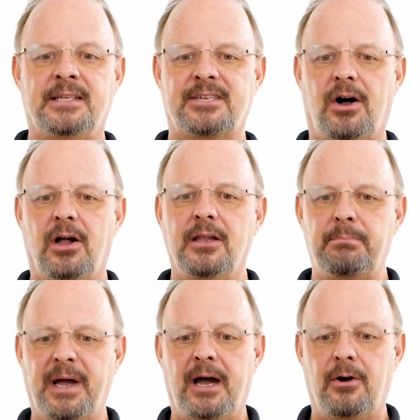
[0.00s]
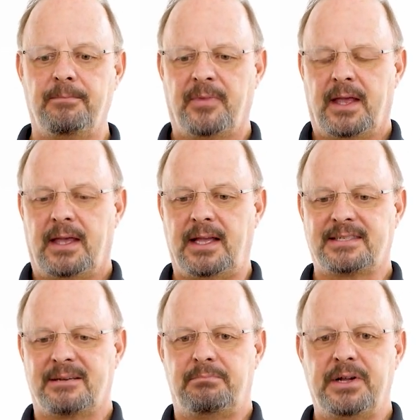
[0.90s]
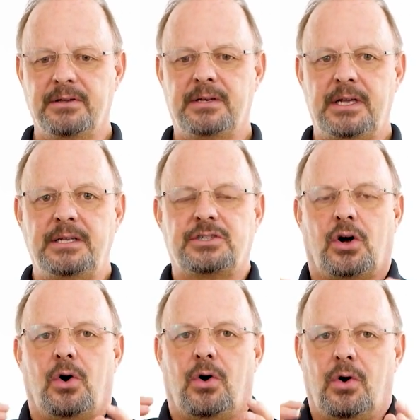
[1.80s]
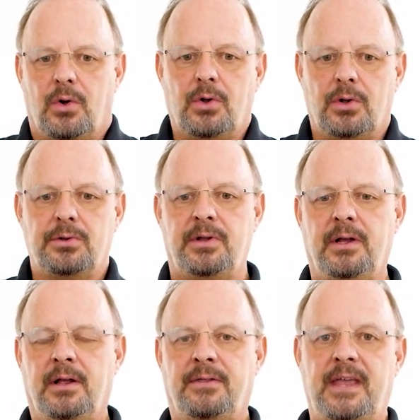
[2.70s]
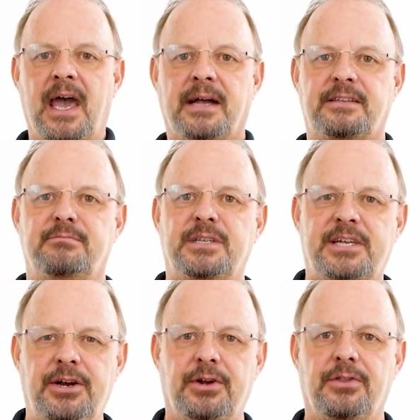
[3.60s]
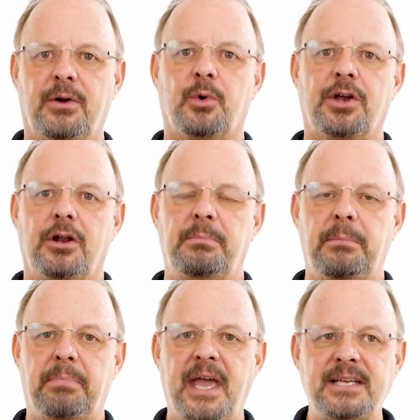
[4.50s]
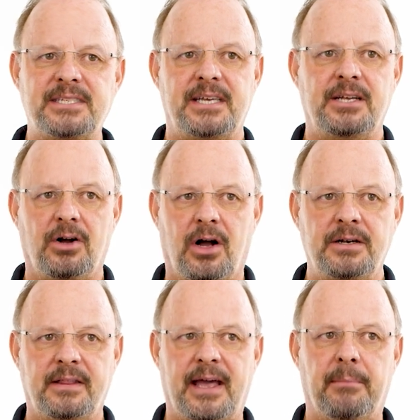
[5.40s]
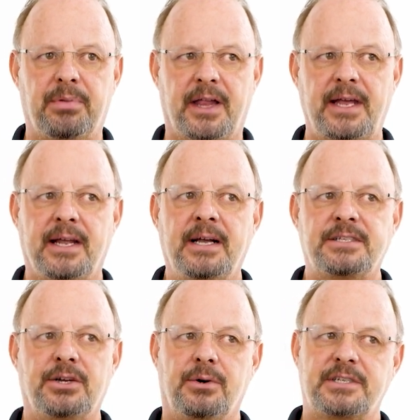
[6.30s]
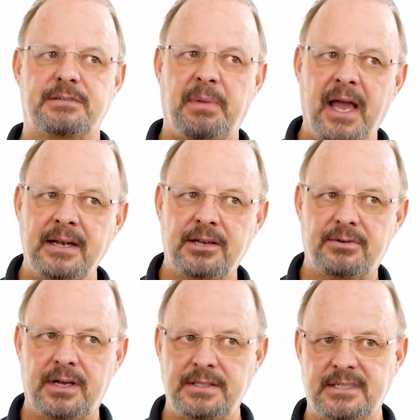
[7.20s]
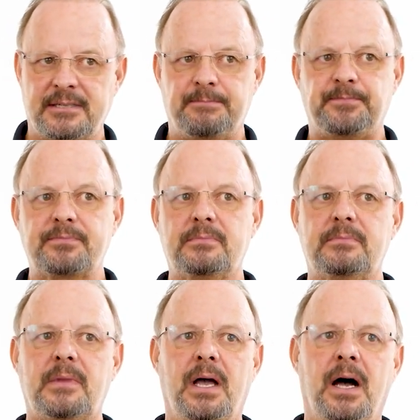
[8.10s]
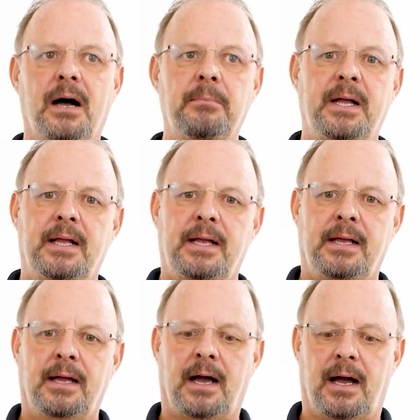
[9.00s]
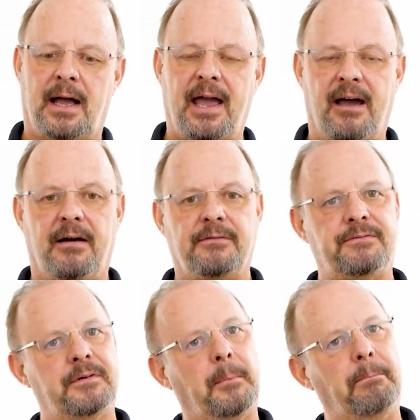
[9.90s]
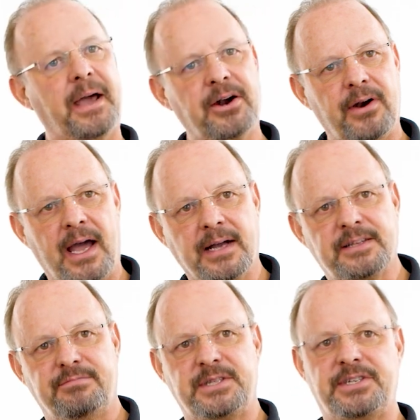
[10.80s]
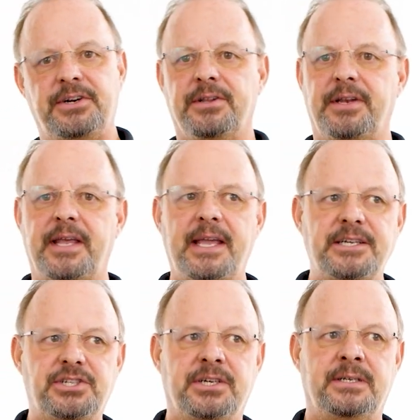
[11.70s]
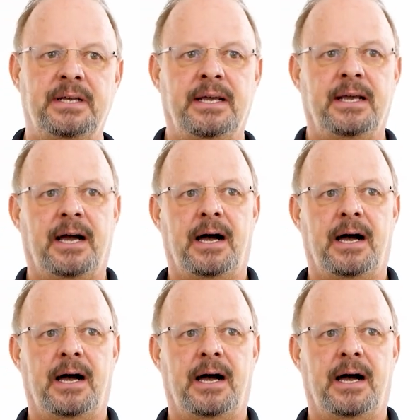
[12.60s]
it's all about its ability to hold the active material that we're going to be pasting onto that plate. So expanded grids have better active material adhesion,